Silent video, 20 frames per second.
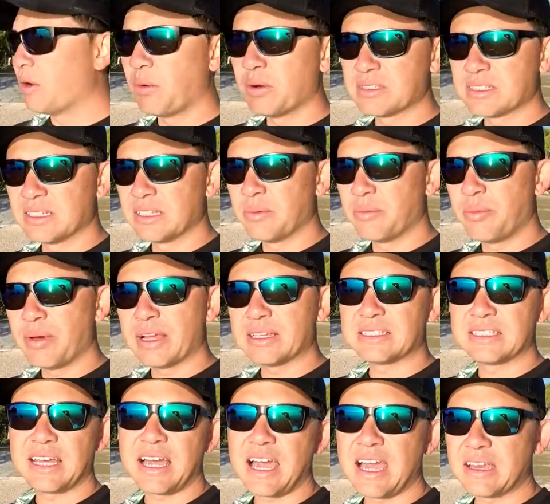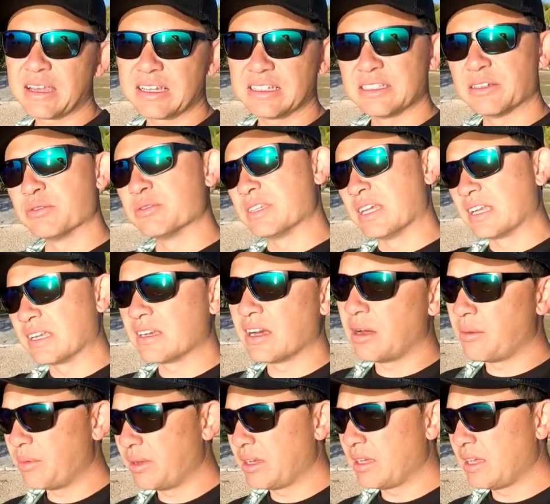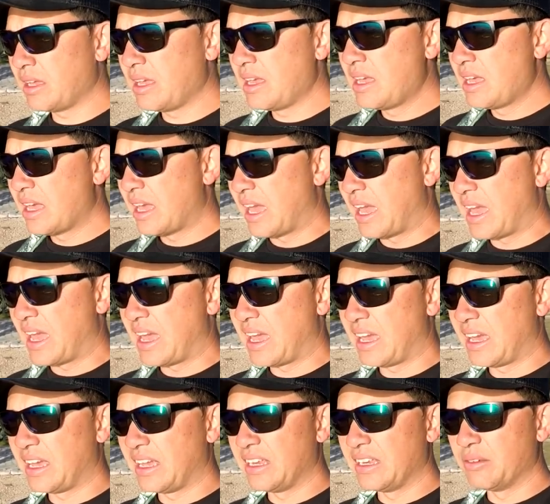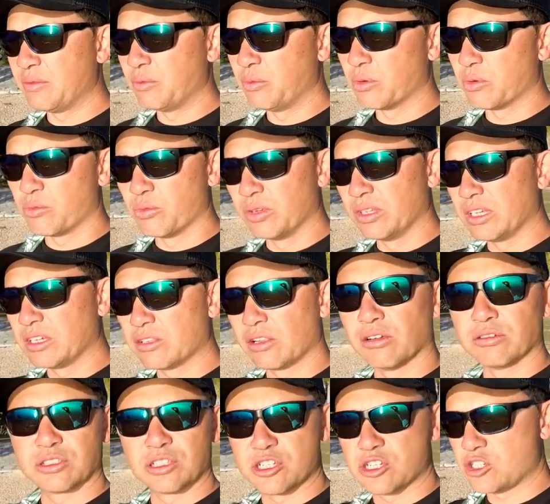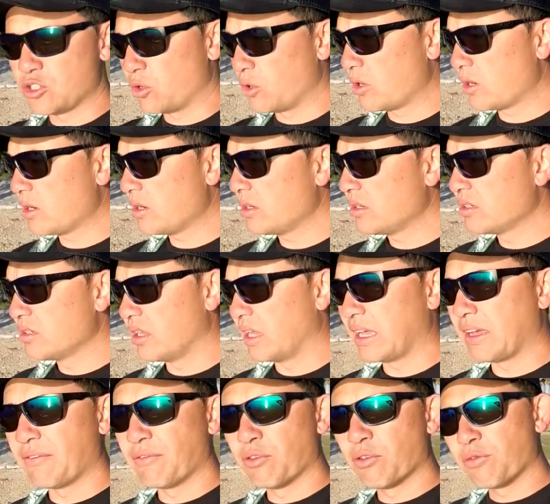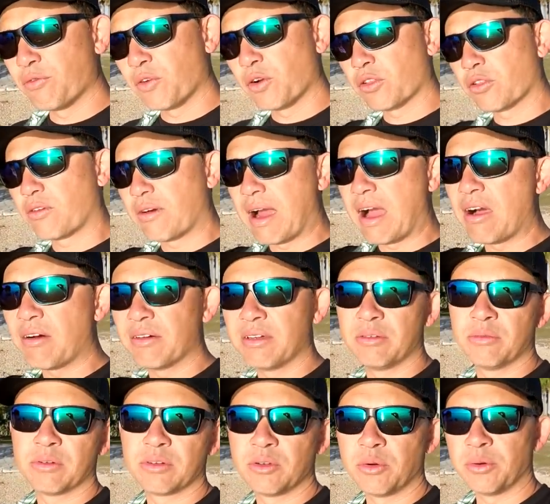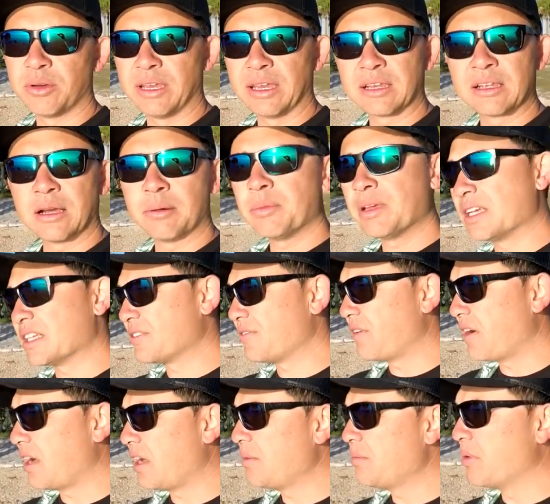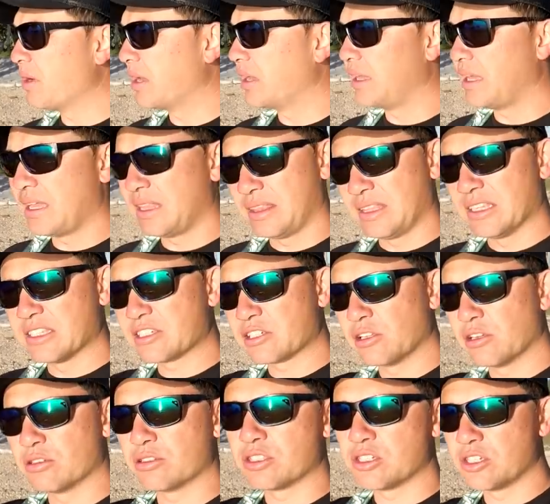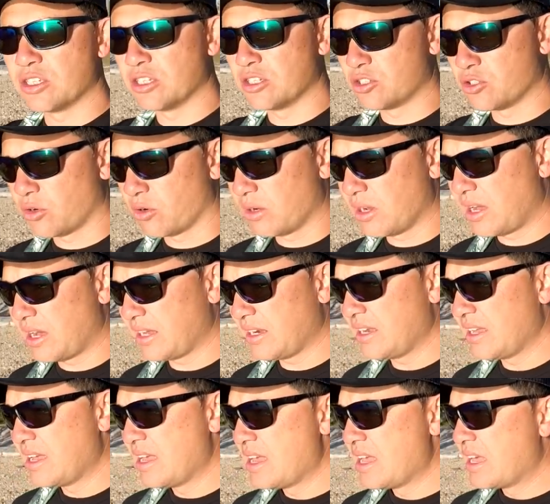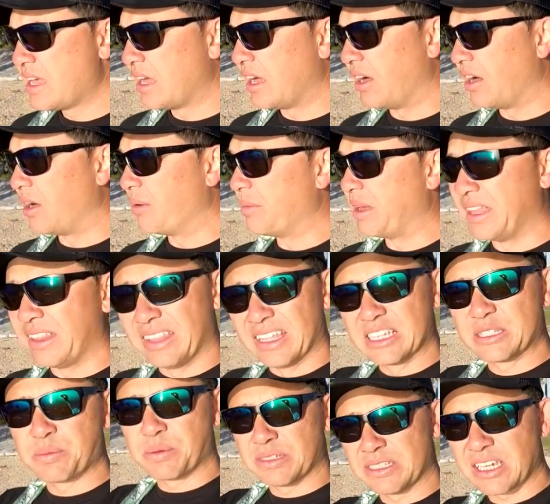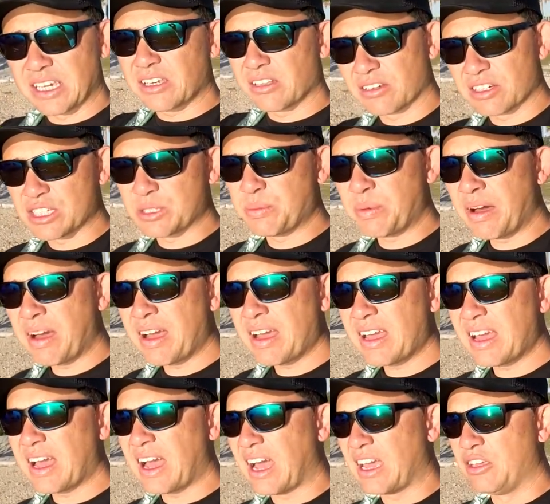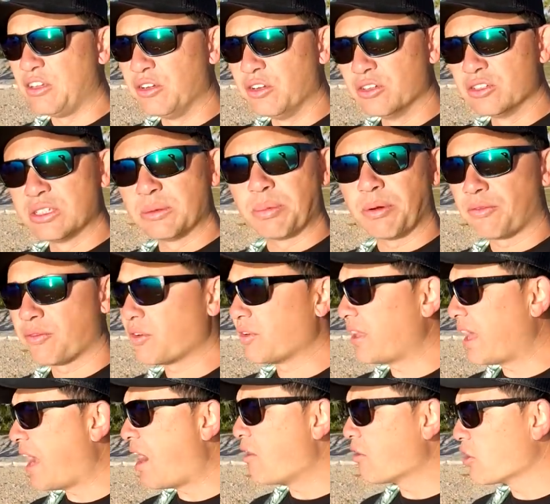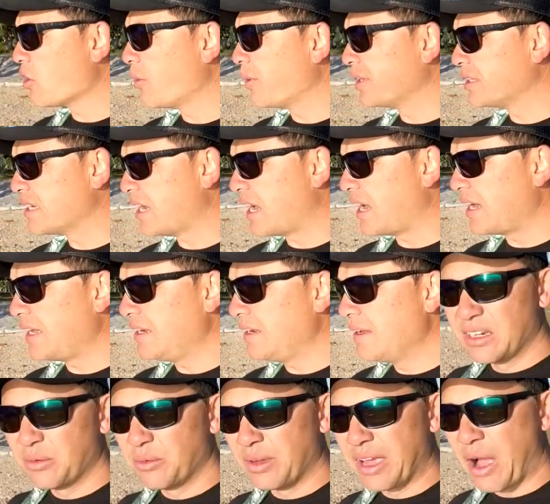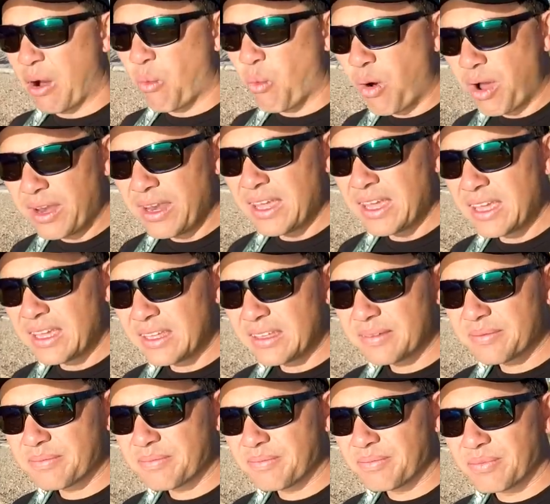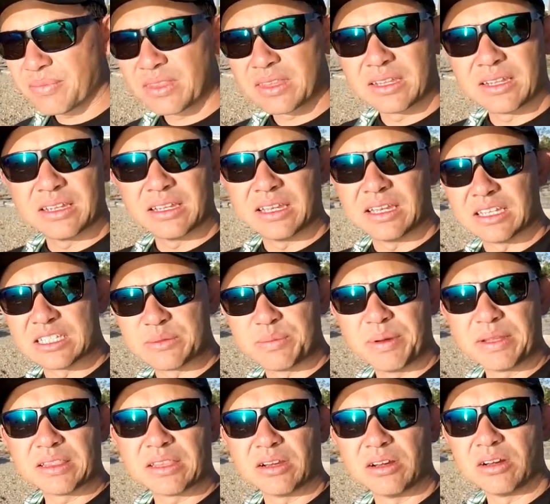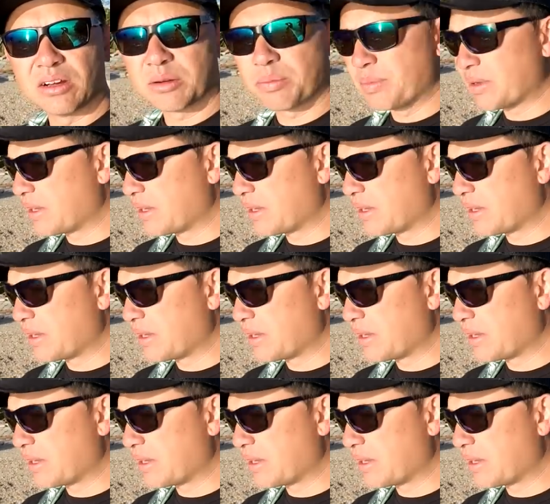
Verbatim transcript: It wasn't the best tide because it was incoming and we're really close to shore. Like if we're further out and we're doing incoming, it's fine. But this close to the shoreline, um, in this particular spot, I usually prefer the outgoing tide. We got one hit he spit the hook